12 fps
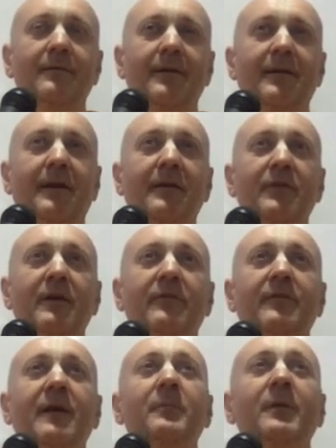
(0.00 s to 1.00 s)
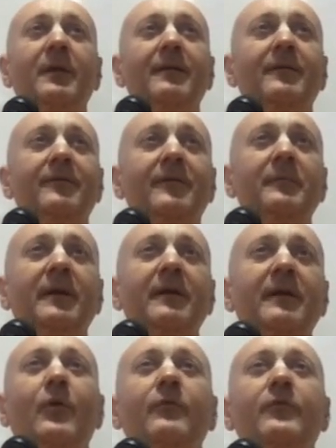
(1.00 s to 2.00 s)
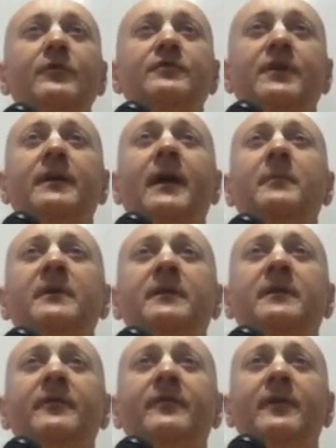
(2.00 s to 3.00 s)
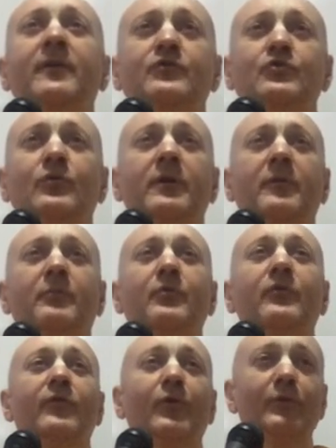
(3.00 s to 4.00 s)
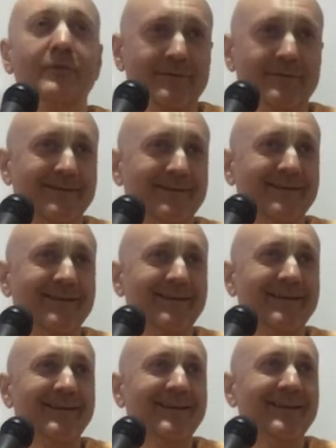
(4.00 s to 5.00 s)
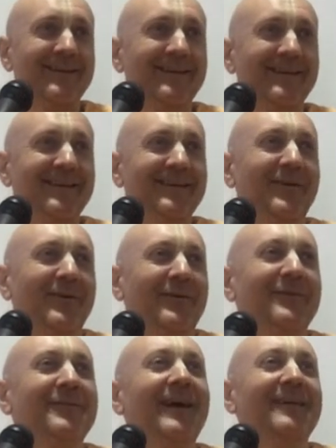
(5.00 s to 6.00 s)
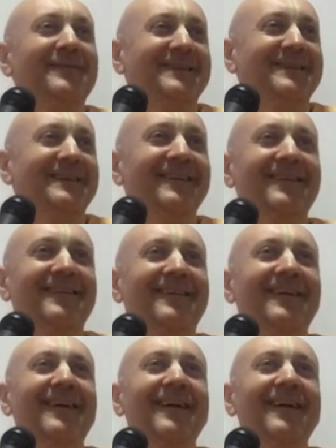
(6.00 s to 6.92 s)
heavy example. Sometimes you offer charanamrita and instead of sugar you put salt, you know, or something, you know.